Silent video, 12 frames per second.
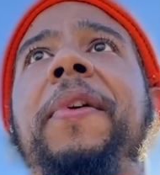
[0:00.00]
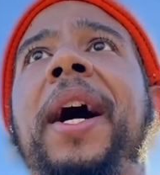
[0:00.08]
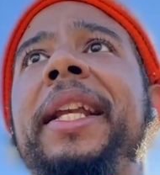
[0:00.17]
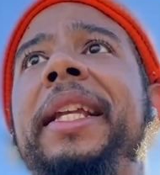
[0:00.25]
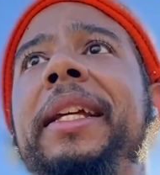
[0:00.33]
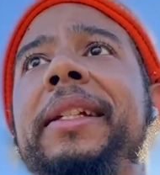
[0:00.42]

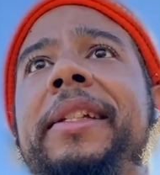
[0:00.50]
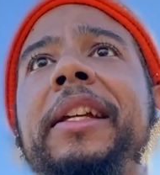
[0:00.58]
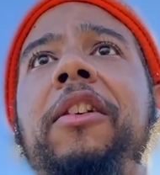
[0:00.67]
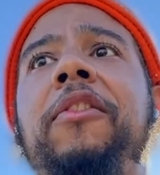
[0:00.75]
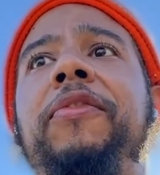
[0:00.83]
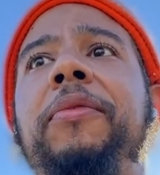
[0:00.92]
Finding
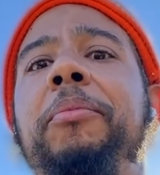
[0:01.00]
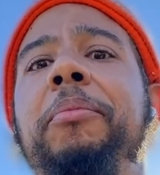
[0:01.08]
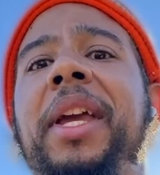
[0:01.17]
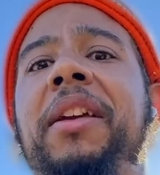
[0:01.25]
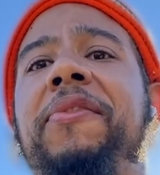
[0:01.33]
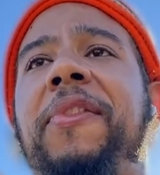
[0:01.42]
yourself
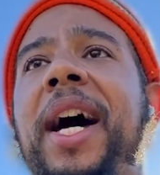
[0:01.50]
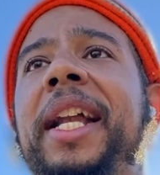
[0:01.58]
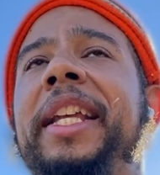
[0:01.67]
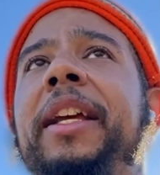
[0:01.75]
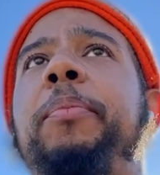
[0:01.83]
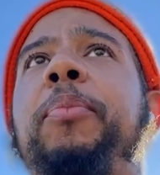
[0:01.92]
means
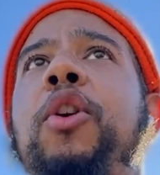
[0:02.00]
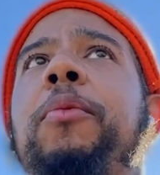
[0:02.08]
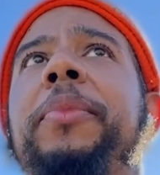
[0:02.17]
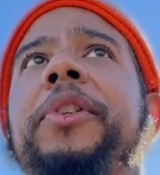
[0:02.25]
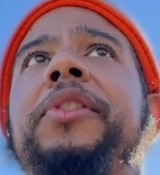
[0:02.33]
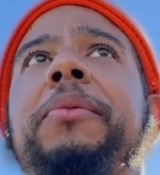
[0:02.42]
finding your
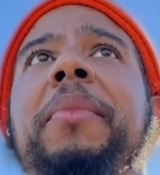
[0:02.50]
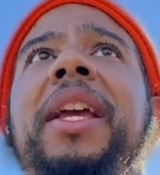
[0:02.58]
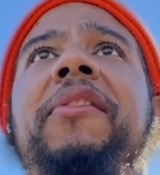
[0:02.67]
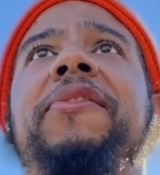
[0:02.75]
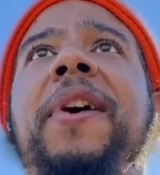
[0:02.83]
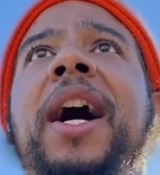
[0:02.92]
purpose,
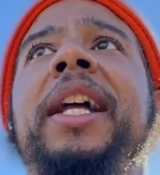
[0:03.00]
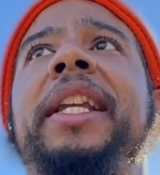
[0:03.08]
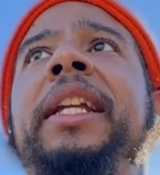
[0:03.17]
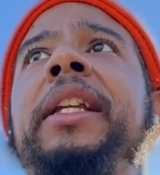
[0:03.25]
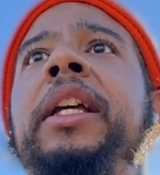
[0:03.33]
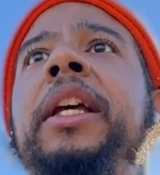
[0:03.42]
means
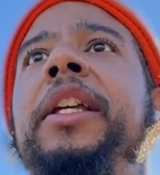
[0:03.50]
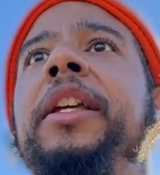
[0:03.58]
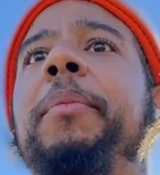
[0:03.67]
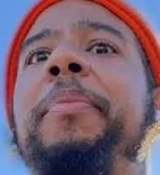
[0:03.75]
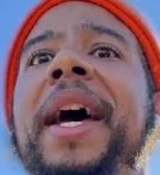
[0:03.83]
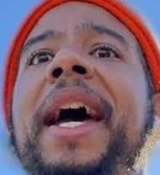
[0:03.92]
finding
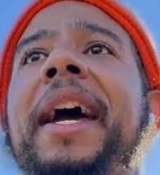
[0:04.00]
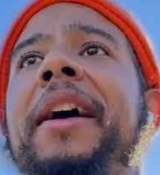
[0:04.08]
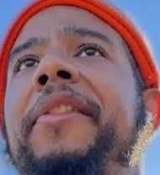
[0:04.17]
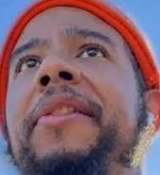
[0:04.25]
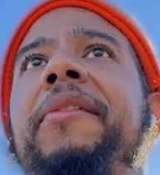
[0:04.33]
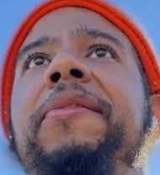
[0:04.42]
your
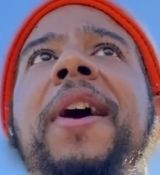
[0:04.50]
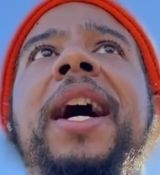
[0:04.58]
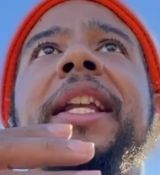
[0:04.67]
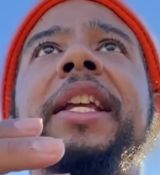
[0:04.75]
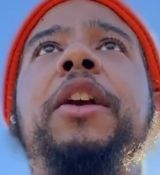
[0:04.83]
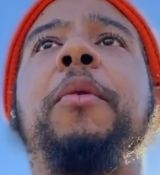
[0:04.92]
path,
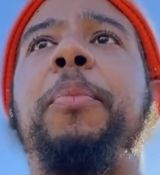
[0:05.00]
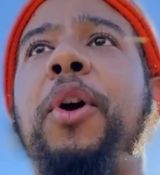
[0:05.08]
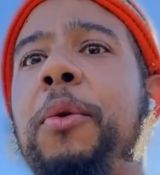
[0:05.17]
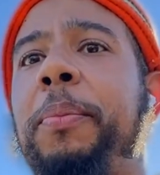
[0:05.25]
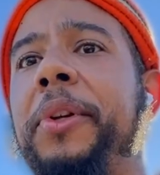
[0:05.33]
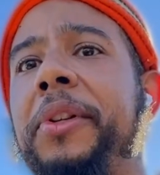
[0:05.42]
finding your
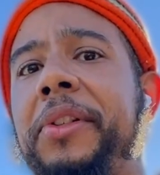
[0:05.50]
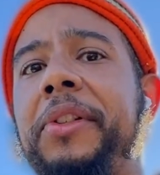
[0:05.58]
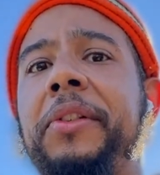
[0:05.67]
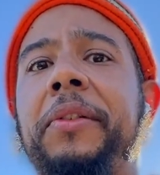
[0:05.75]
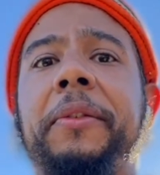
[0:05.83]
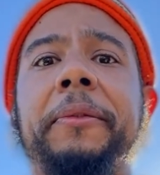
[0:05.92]

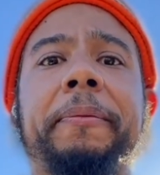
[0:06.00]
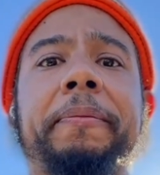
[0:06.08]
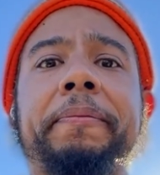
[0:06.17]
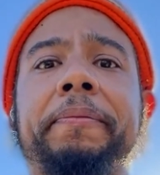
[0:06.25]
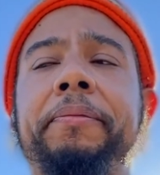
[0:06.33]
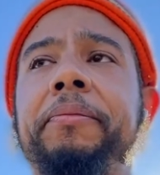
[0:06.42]
purpose.
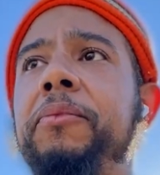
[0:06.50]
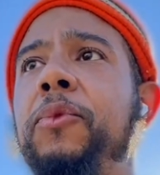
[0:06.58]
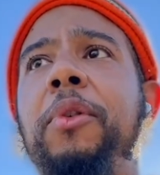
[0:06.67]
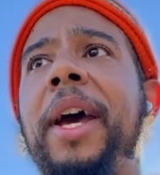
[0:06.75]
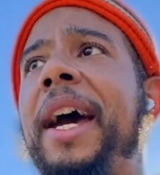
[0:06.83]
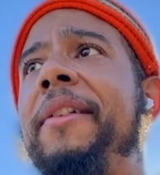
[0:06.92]

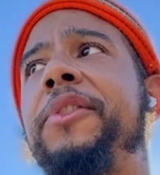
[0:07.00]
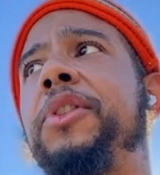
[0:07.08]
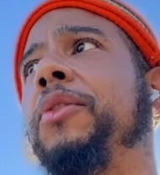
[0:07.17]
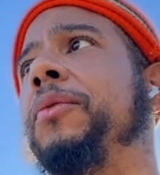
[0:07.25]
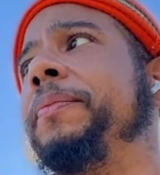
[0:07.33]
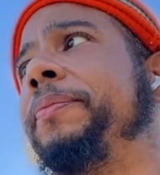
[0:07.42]
You have
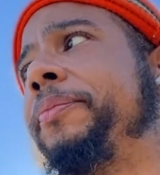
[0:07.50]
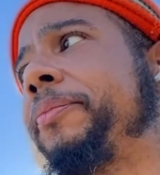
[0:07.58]
to.